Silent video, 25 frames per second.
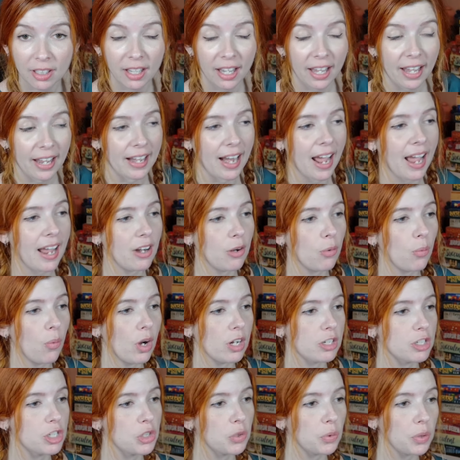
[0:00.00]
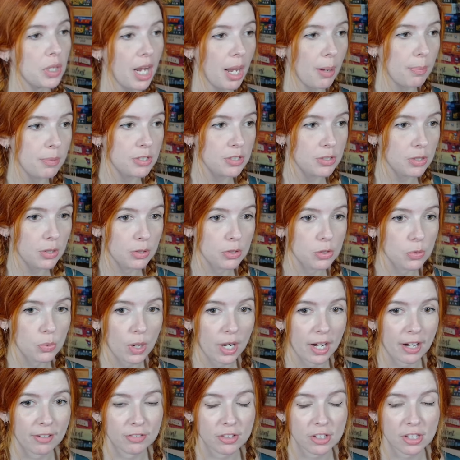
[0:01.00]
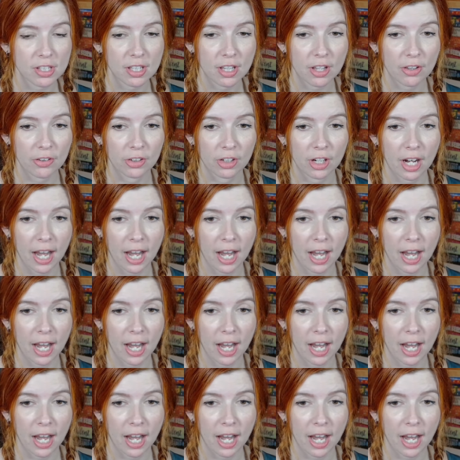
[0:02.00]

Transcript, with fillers: and I had to watch three episodes one after the other.